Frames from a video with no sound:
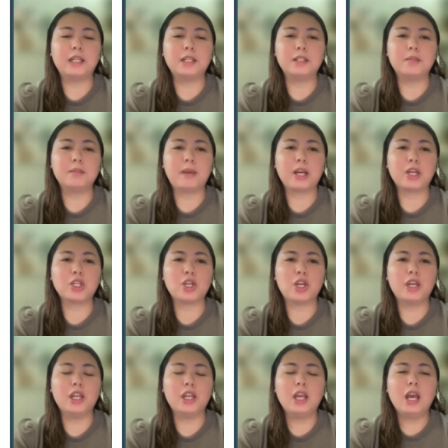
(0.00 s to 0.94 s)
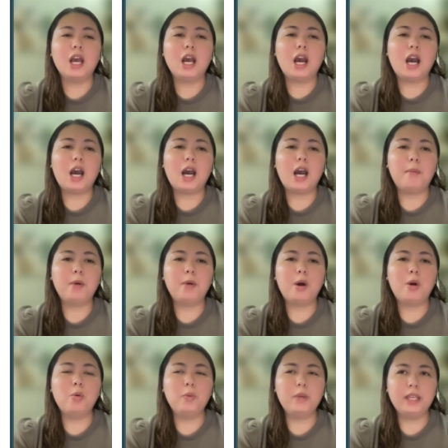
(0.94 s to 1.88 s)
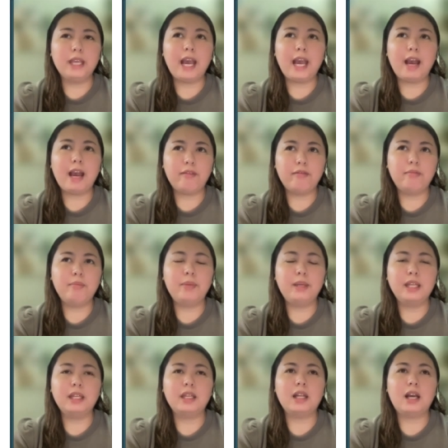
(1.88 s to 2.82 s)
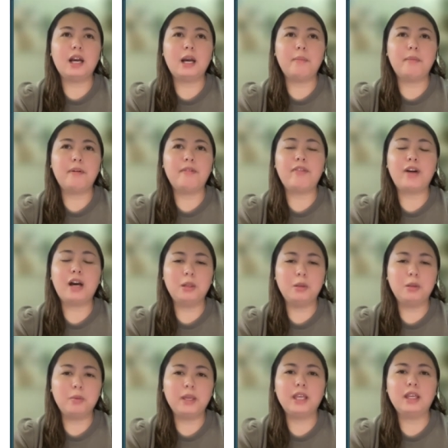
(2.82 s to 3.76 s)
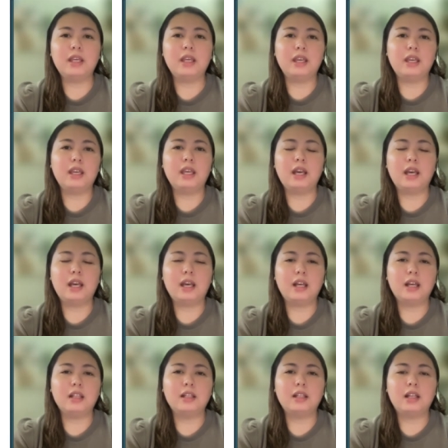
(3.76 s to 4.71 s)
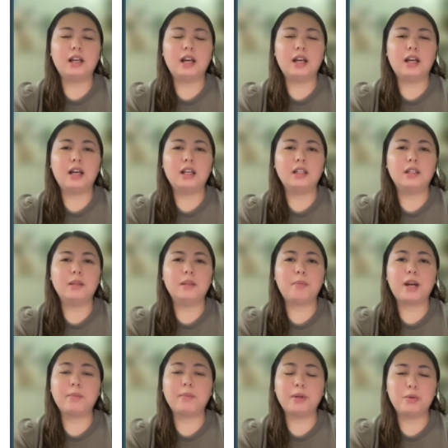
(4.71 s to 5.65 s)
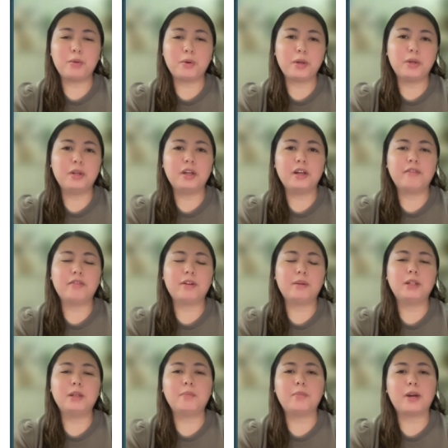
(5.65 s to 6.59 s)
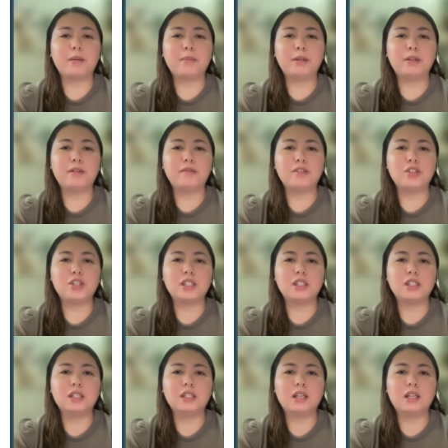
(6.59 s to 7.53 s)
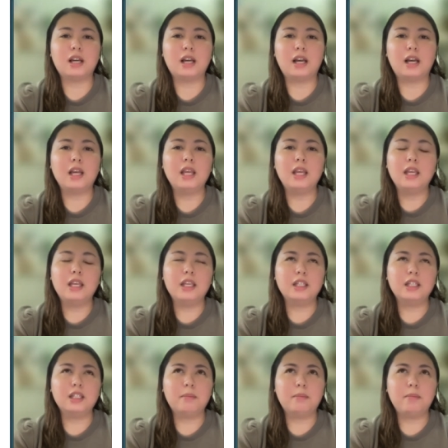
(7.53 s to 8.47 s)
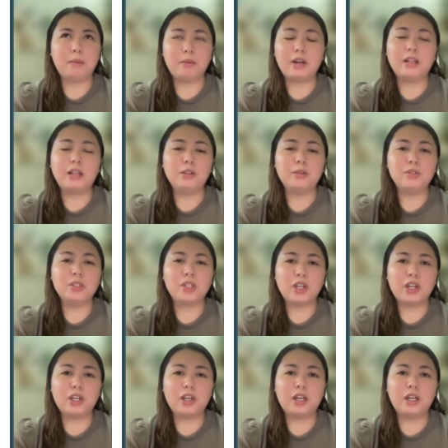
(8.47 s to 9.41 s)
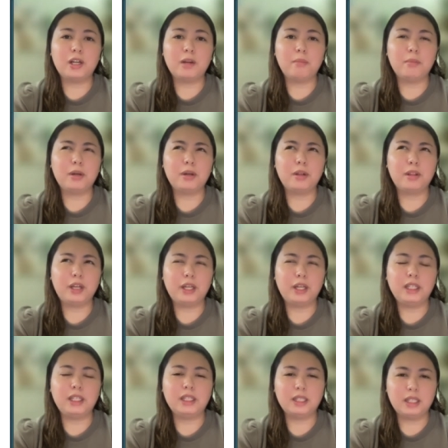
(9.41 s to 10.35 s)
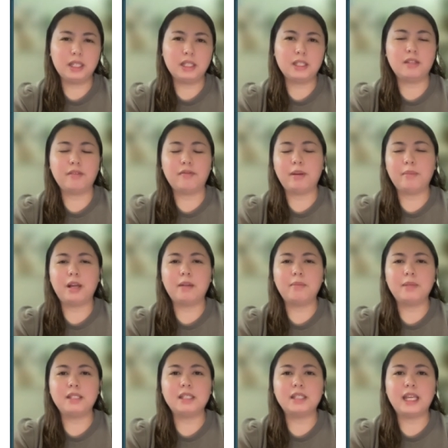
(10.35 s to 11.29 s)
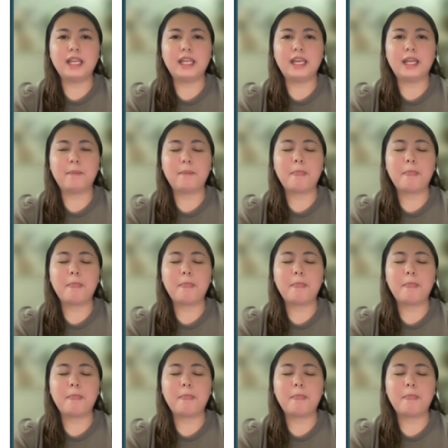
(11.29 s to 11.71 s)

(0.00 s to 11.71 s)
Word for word: inspection. Um, we have been um, following a, department order from the Department of Justice. Uh, it's the Memorandum Circular number 36, if I'm not mistaken,